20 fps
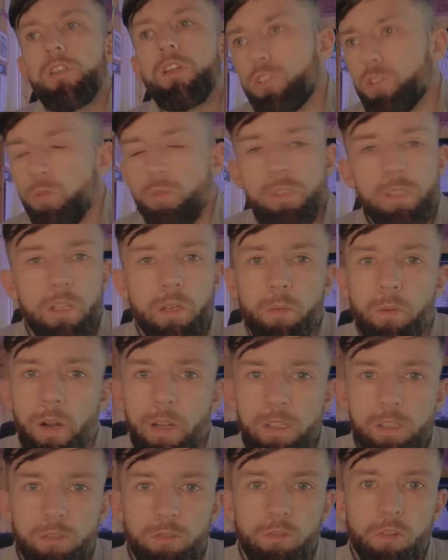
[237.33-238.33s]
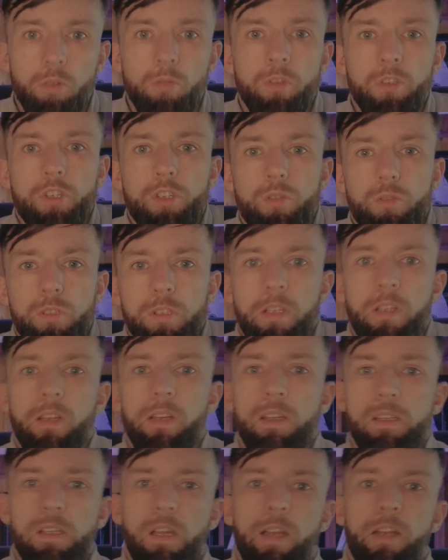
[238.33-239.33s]
Shows that the brand's growing, shows that the
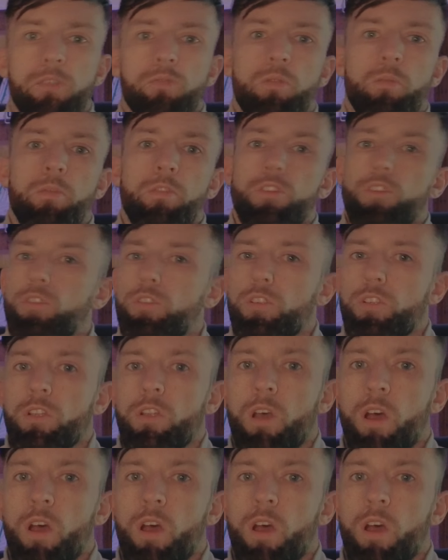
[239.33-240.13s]
designs we're producing